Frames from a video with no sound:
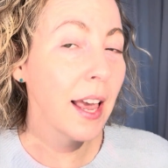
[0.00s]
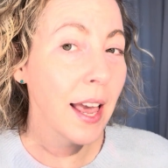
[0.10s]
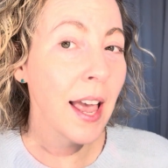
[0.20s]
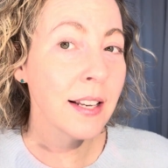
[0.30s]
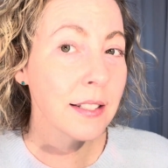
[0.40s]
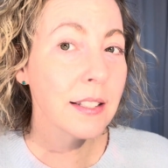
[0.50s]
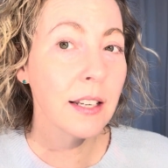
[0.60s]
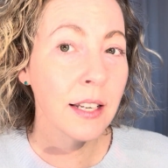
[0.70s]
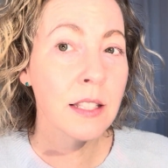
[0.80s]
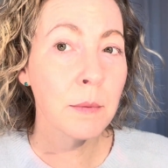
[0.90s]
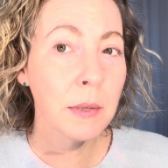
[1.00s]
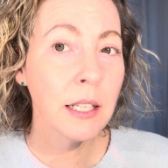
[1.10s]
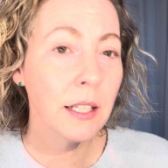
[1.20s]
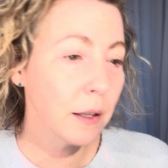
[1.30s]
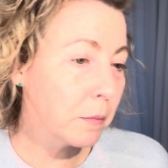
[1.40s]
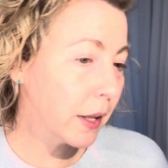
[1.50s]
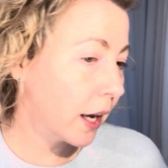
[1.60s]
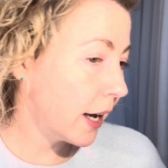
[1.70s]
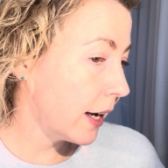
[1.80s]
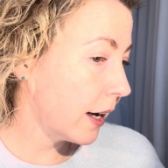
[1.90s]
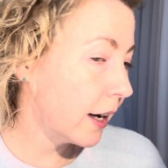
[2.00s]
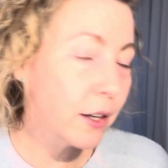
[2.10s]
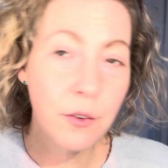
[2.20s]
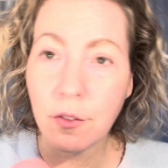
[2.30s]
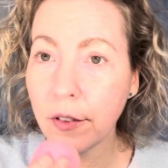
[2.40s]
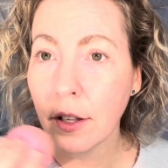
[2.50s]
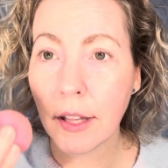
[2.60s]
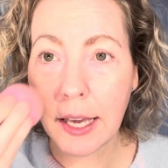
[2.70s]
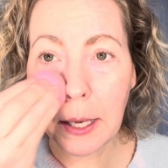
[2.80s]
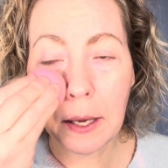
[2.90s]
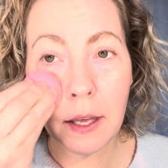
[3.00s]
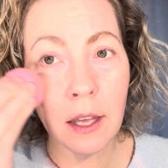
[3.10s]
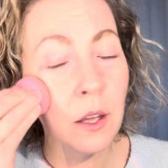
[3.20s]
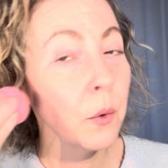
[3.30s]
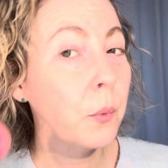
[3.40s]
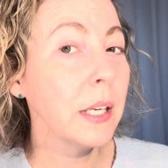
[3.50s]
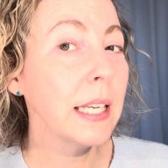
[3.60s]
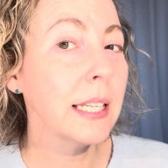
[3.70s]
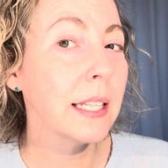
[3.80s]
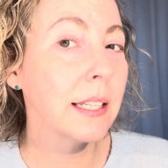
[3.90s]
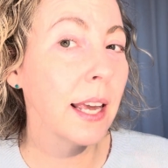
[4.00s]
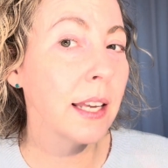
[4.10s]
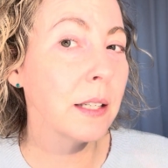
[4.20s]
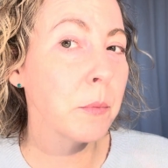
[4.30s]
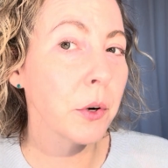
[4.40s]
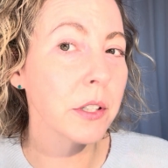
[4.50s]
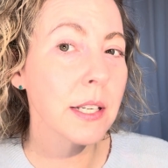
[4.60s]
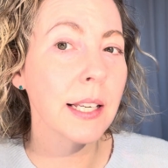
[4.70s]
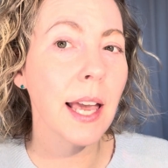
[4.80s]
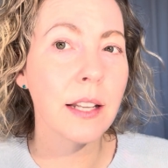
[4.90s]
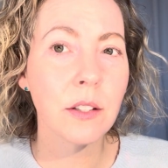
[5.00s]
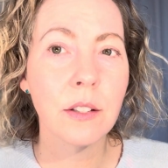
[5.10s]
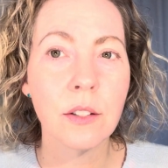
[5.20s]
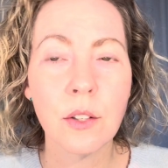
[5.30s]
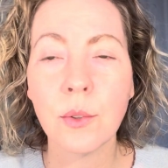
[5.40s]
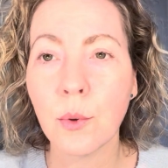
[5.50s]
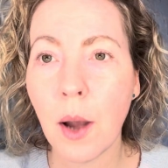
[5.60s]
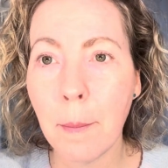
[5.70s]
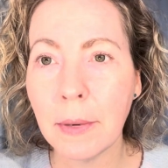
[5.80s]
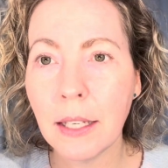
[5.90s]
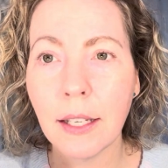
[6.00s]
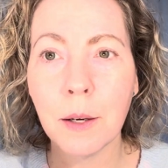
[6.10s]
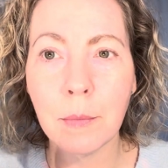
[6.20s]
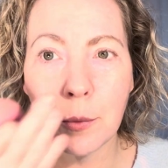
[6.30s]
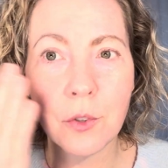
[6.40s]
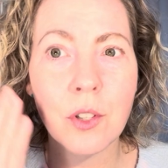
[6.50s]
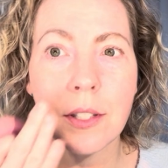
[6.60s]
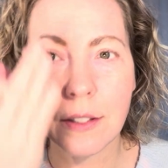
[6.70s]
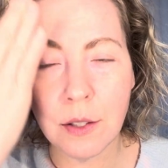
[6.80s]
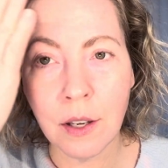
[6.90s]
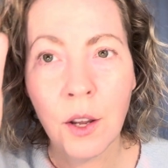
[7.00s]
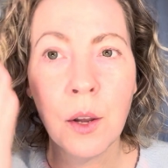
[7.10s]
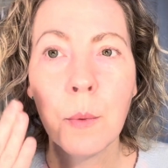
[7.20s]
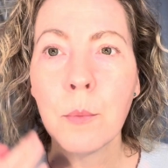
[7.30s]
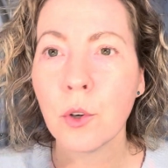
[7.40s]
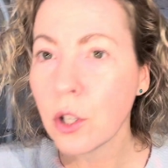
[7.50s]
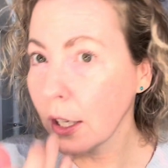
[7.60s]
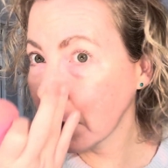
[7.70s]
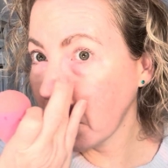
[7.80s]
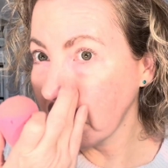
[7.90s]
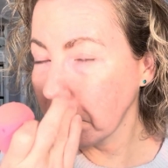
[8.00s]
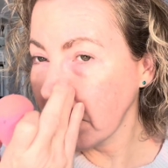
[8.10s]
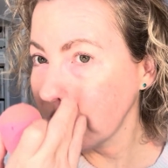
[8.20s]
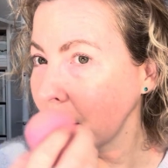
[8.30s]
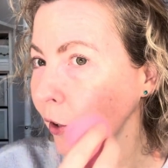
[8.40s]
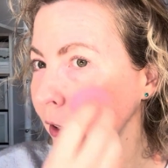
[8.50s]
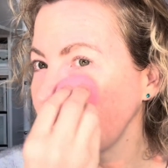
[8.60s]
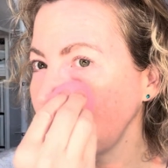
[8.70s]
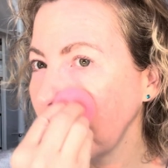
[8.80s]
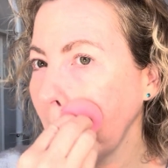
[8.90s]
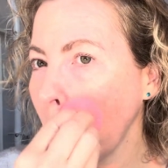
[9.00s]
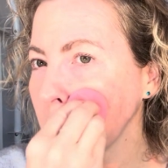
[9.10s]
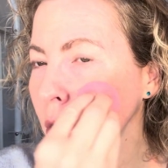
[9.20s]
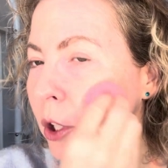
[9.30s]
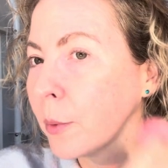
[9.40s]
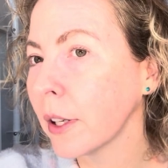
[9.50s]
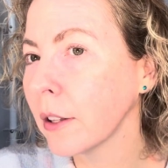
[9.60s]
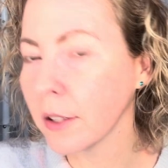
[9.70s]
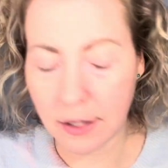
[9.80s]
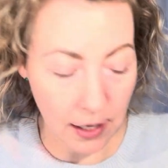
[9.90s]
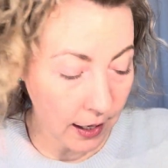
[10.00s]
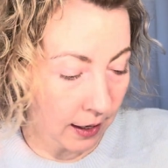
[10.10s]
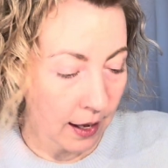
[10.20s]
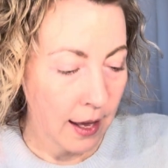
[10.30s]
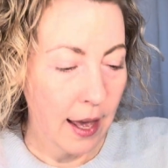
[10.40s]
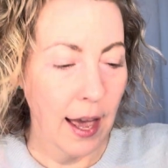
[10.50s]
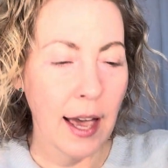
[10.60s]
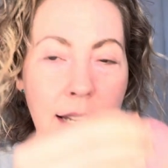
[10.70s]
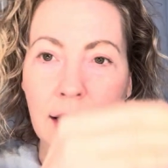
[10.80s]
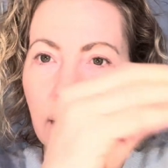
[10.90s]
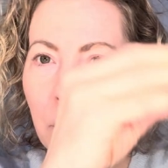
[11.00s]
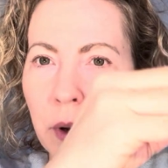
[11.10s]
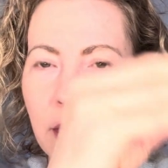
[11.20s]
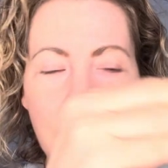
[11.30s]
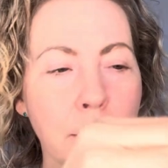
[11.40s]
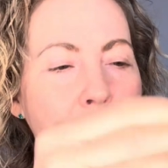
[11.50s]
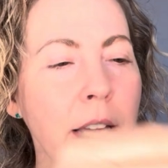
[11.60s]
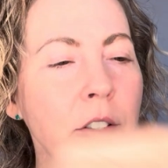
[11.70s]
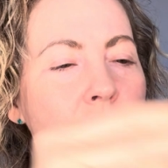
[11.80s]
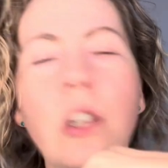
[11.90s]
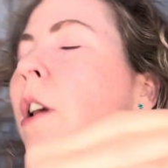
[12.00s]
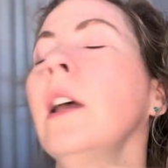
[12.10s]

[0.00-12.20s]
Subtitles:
and it's a medium. Like, I don't feel like we needed any more to get to a medium. It was just pushing it on with my fingers. And then I'll show you what it looks like adding it with a sponge.